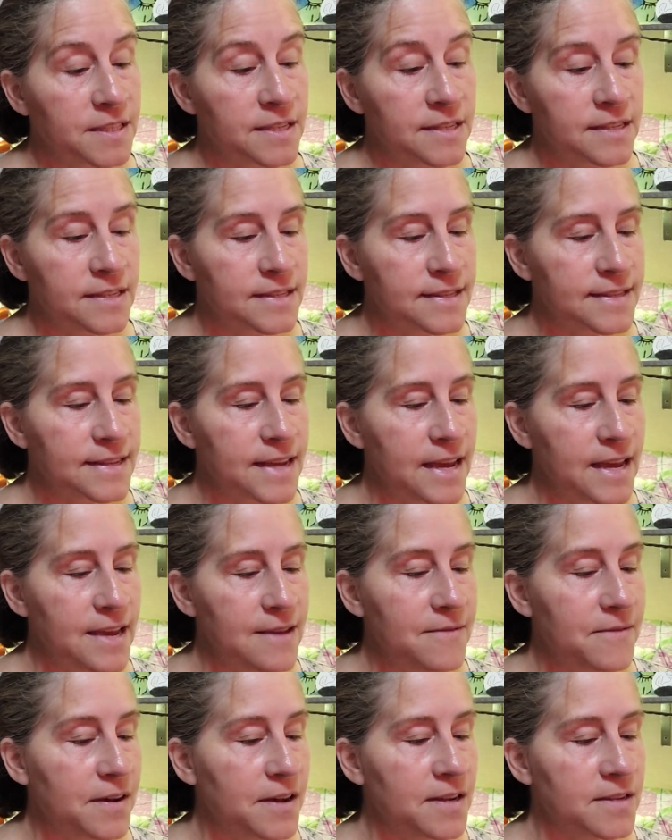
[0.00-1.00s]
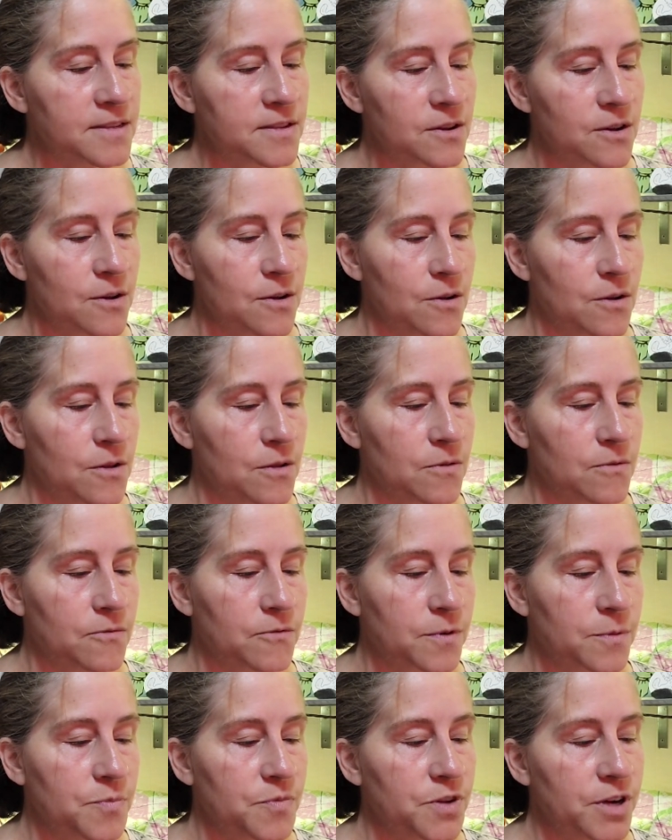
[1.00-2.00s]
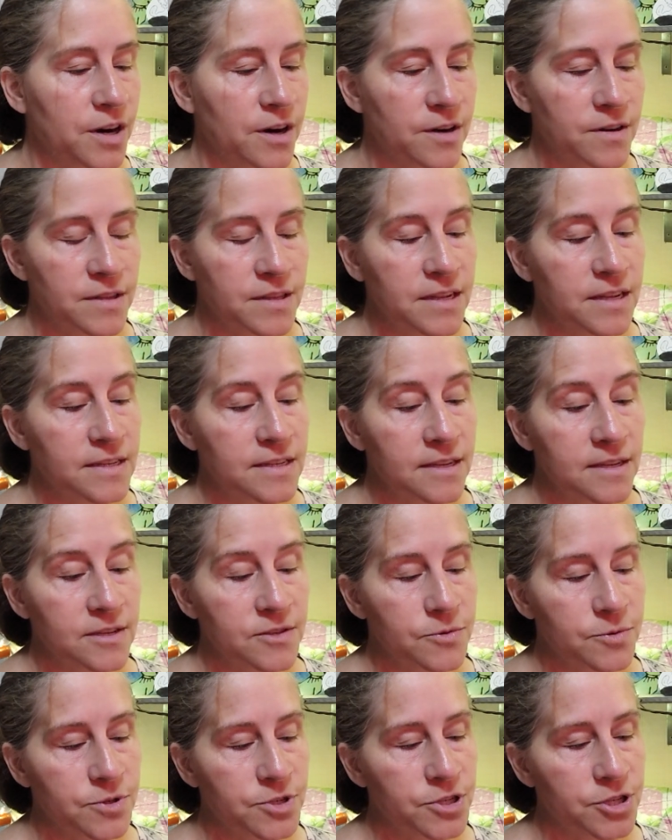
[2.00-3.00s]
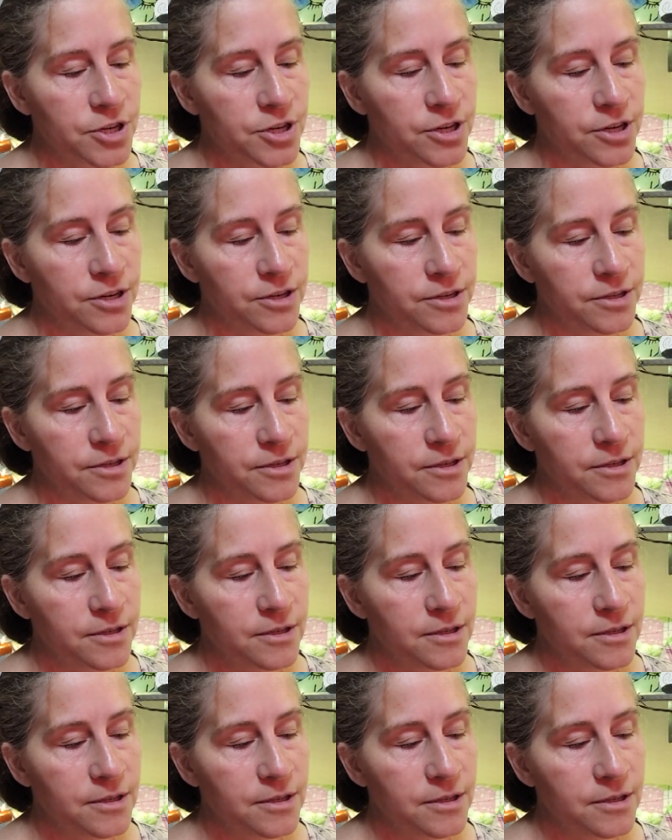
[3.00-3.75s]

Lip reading: to save us all from darkness's return.